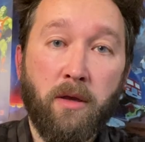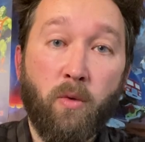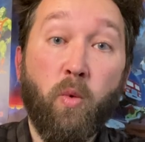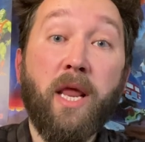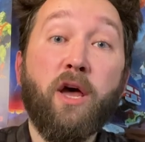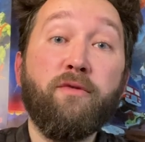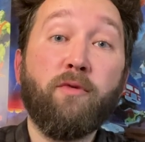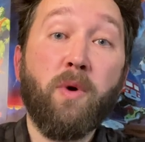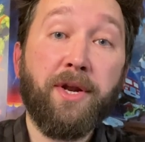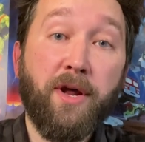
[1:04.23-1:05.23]
Well over
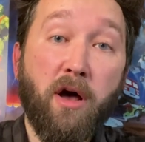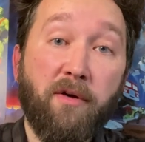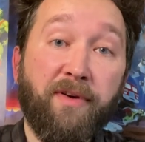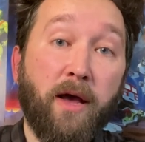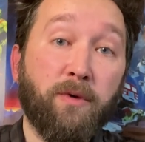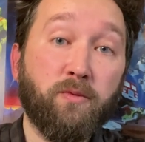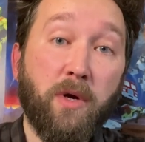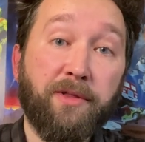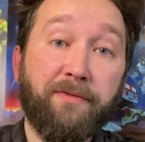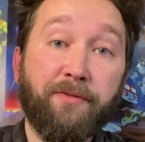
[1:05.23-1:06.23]
one and a half hours
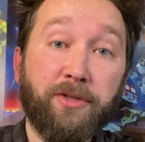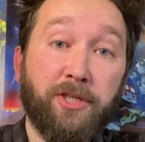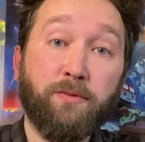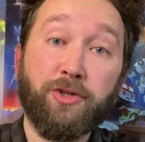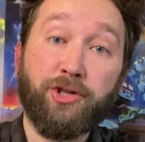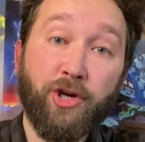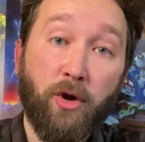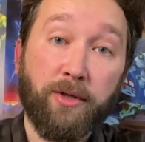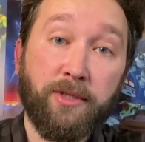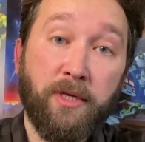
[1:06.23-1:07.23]
worth of footage was
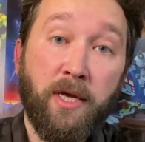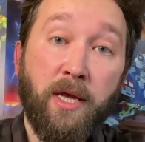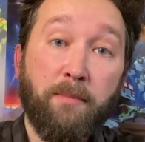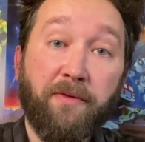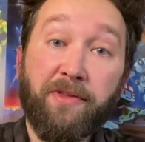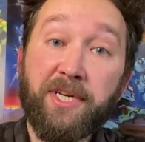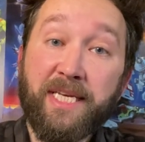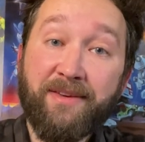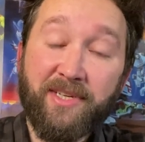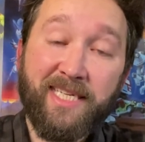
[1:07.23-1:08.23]
shot, but for the
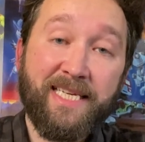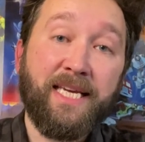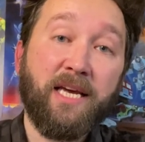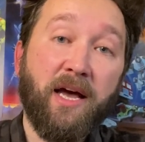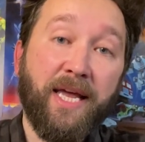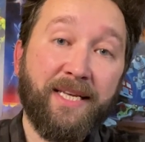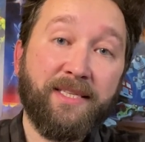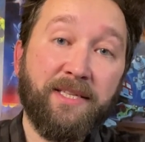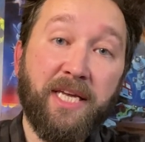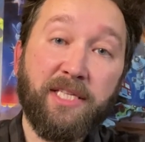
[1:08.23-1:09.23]
DVD I
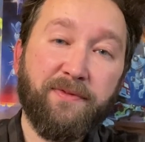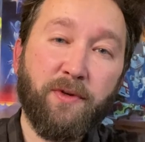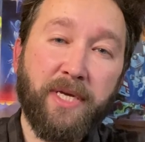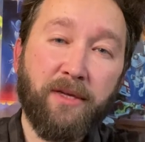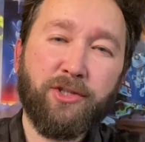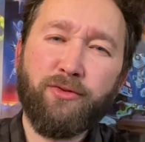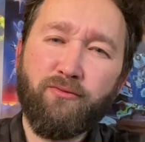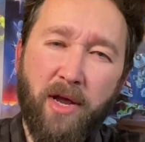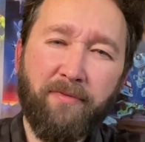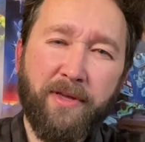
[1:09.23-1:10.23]
edited the interview down to
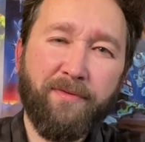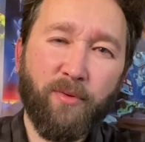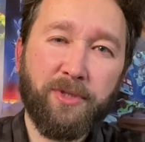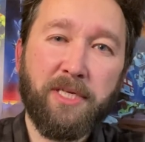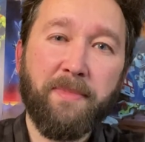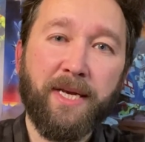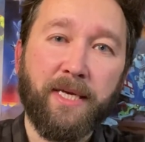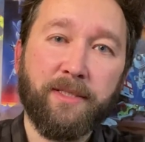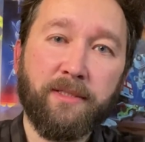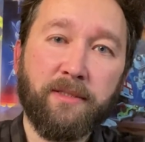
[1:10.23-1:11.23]
roughly 40
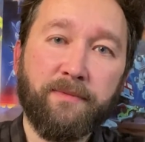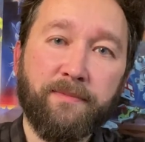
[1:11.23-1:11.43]
minutes.